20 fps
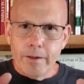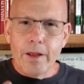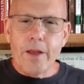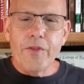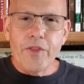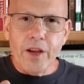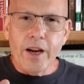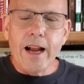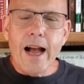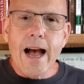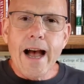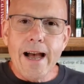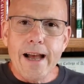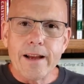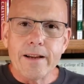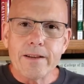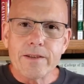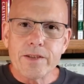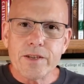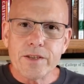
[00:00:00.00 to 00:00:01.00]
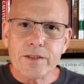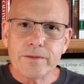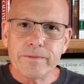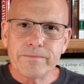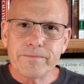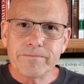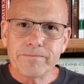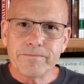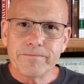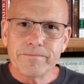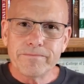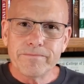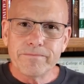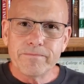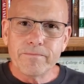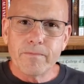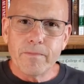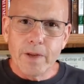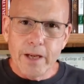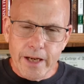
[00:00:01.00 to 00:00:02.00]
that the guys
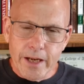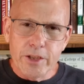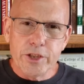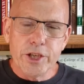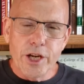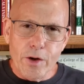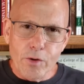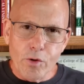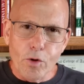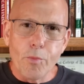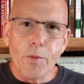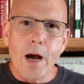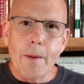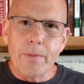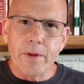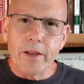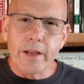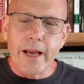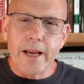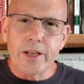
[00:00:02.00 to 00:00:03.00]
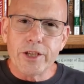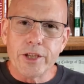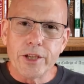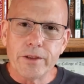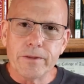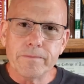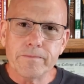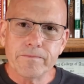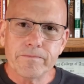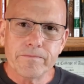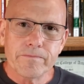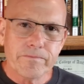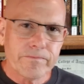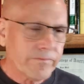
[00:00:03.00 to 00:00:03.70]
in general population